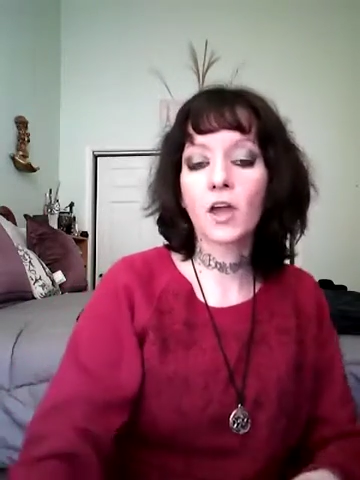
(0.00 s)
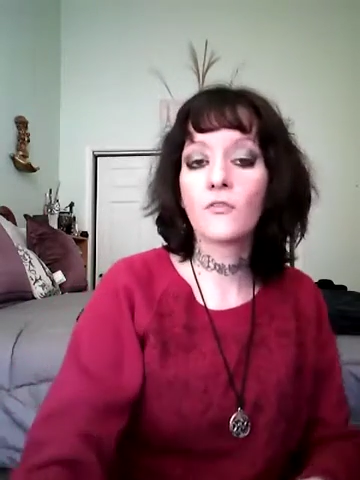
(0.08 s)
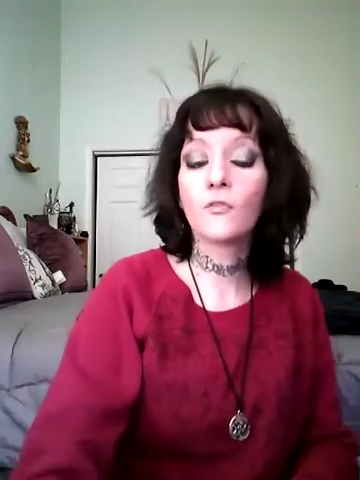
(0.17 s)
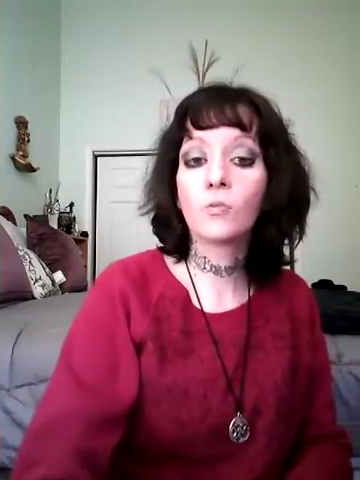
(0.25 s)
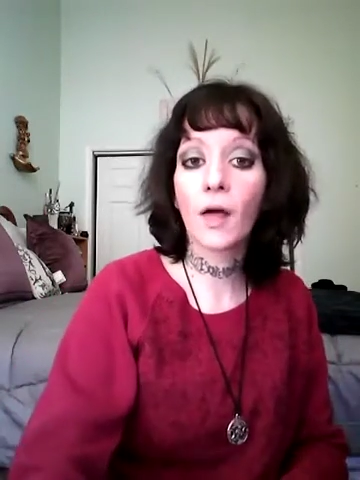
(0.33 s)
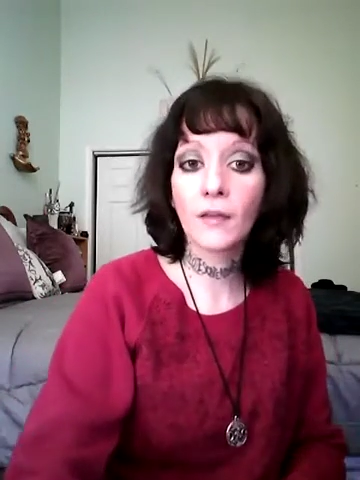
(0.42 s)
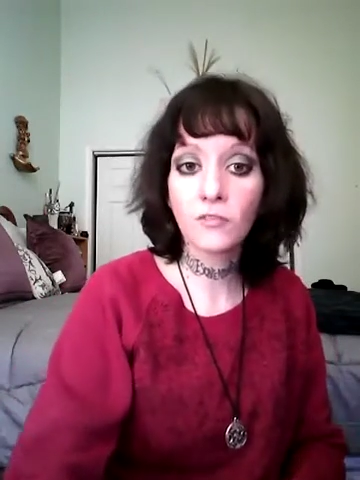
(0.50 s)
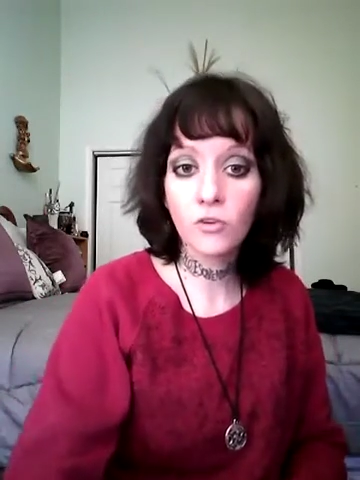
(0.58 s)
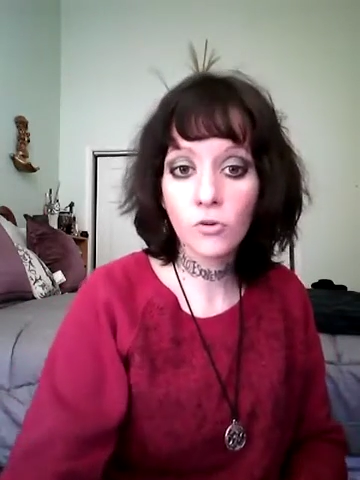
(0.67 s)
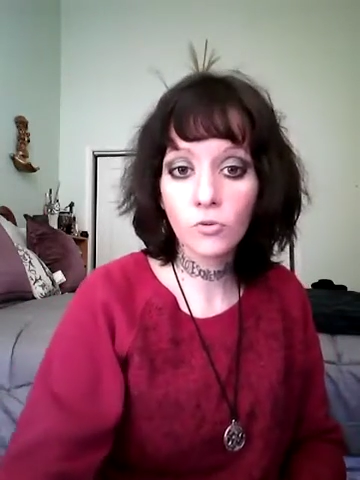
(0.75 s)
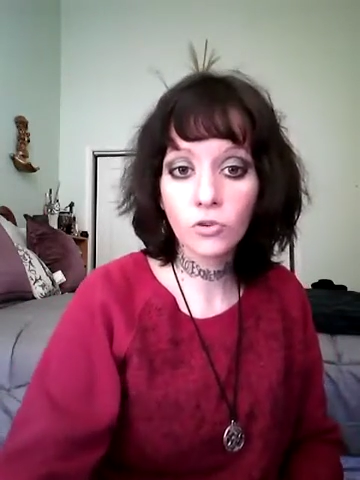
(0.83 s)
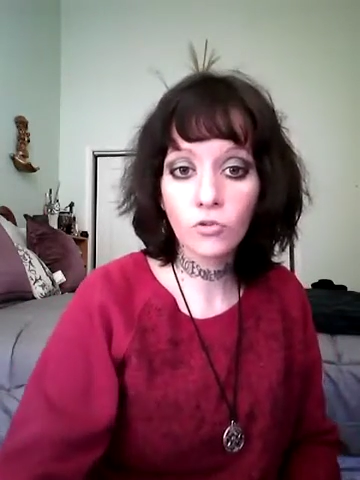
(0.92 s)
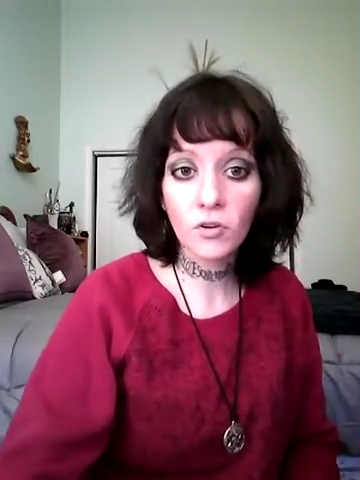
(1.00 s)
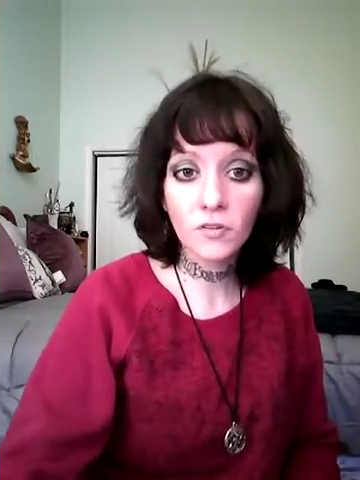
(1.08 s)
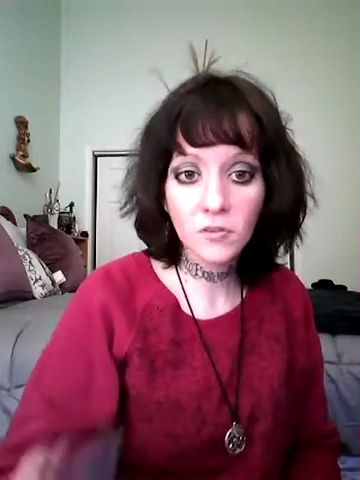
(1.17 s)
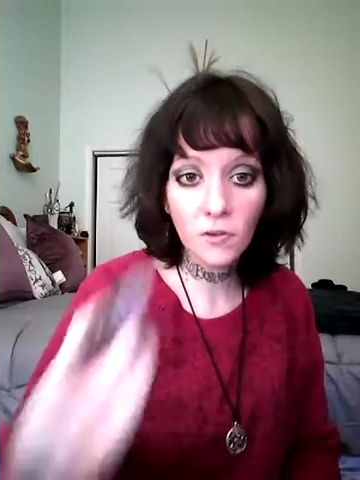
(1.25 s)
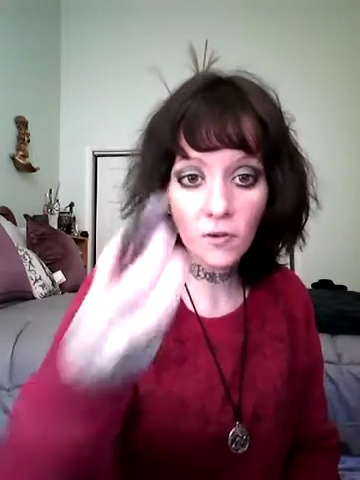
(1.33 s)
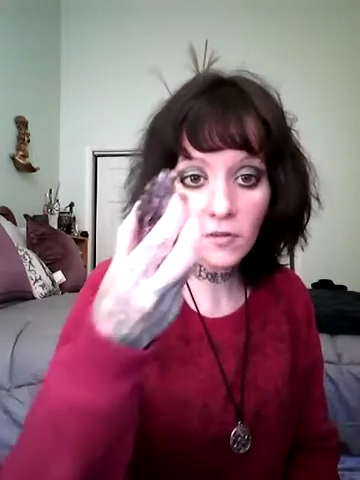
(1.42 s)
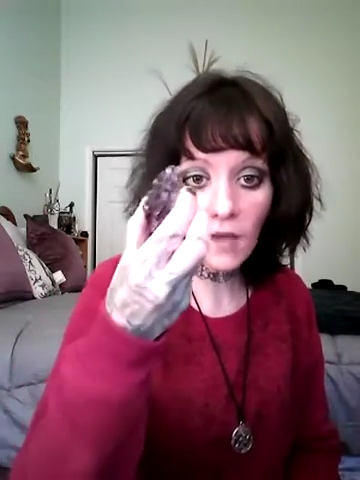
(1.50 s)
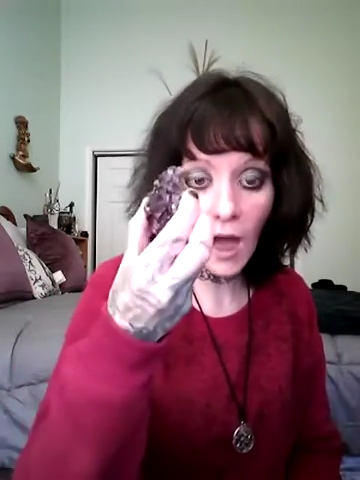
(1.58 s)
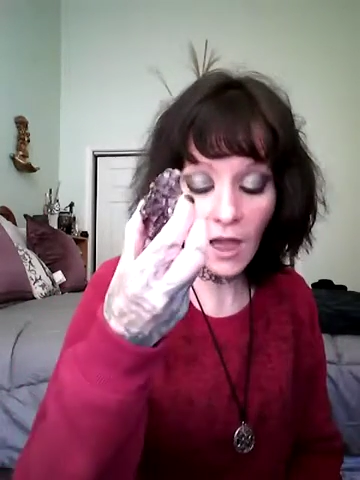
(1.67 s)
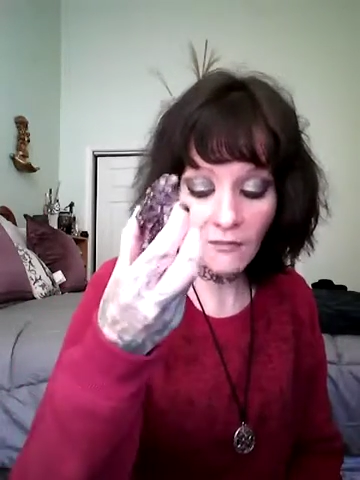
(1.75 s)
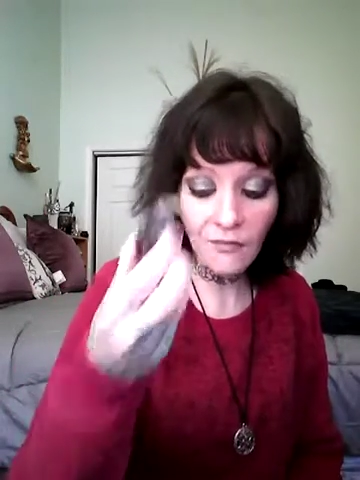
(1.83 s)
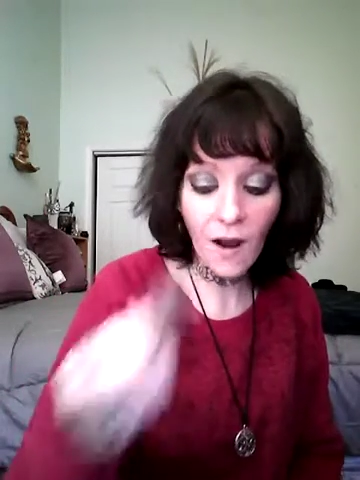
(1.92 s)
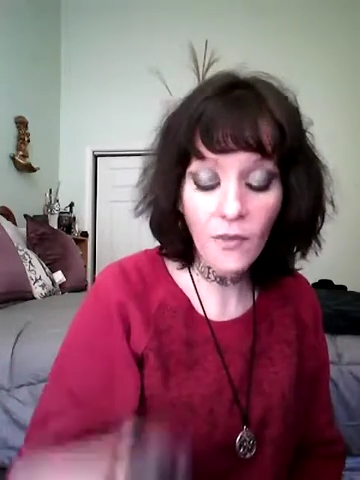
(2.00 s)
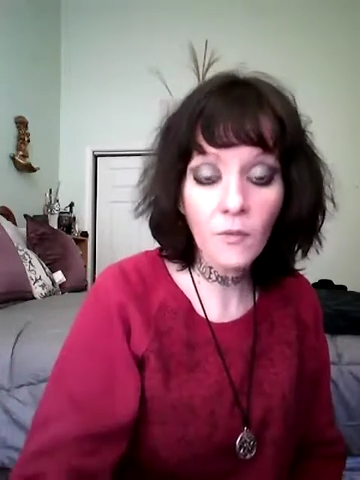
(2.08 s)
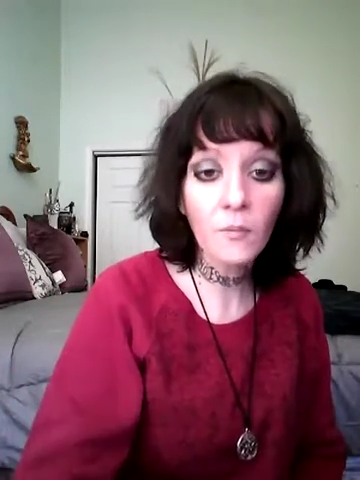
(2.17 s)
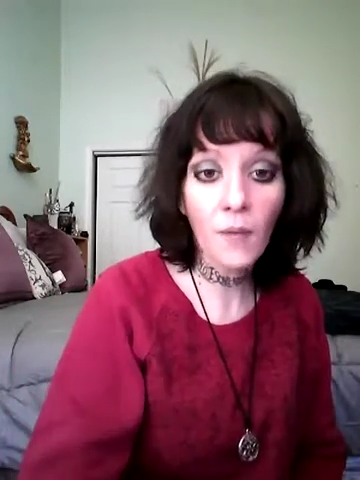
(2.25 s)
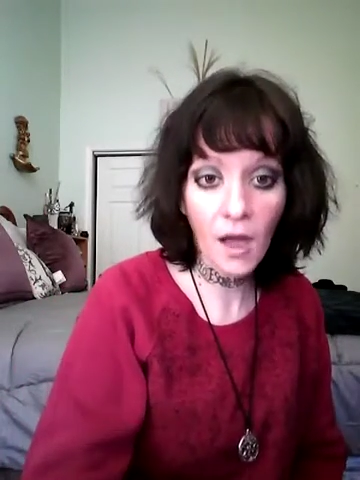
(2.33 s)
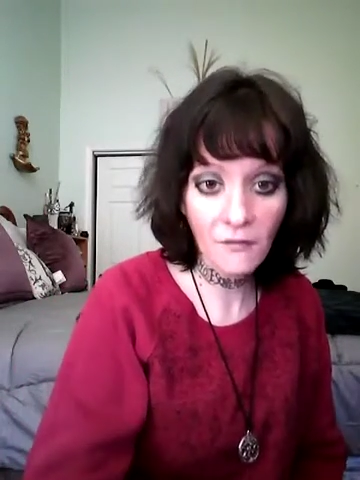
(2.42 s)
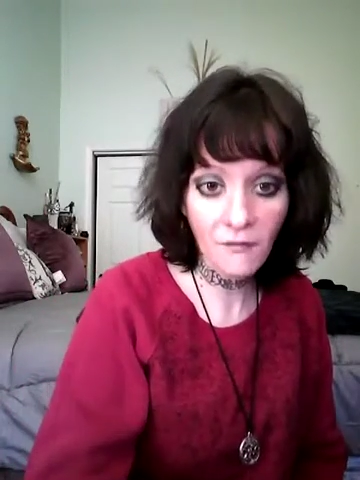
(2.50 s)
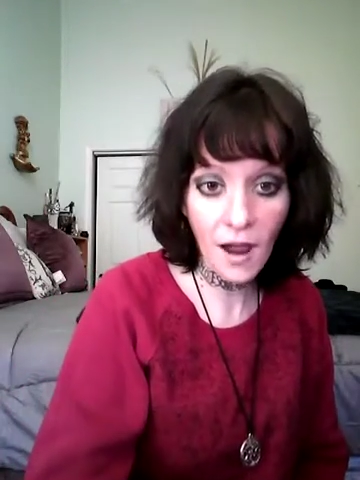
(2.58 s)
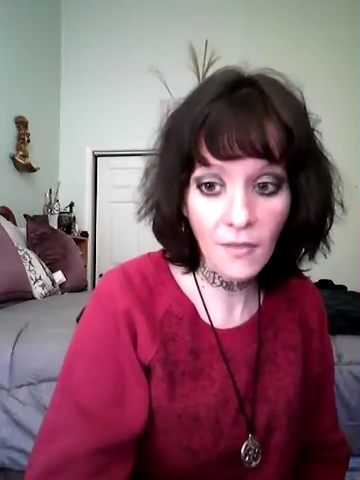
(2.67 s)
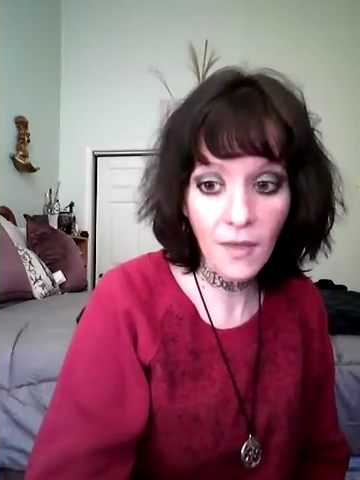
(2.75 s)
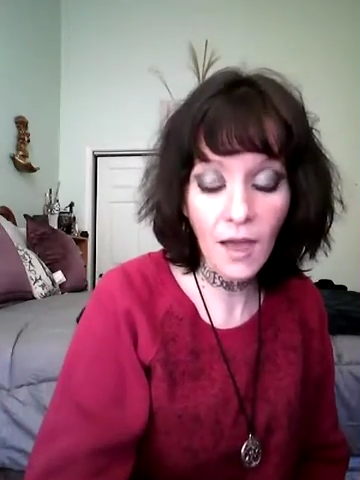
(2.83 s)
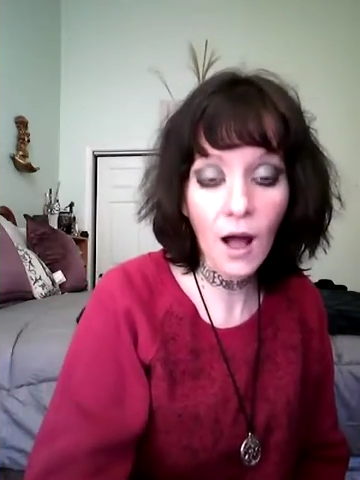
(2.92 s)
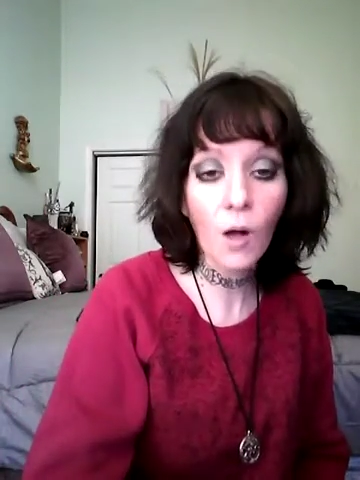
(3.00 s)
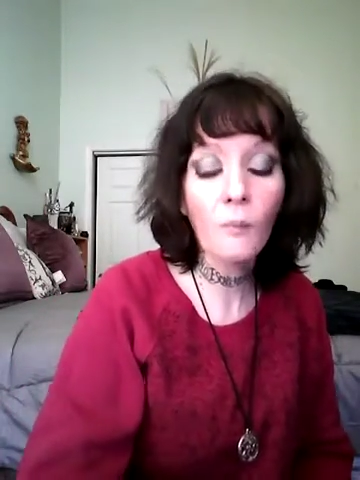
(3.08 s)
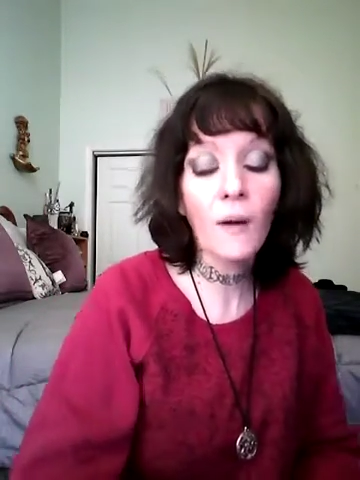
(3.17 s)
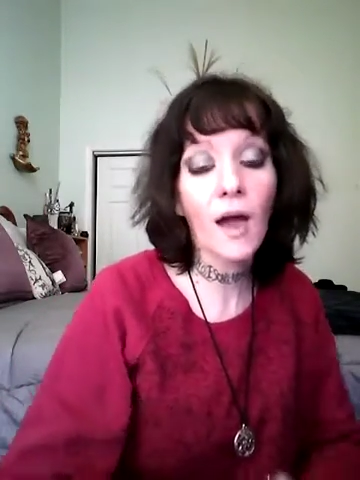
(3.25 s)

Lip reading: If you like to use crystals, I find they help.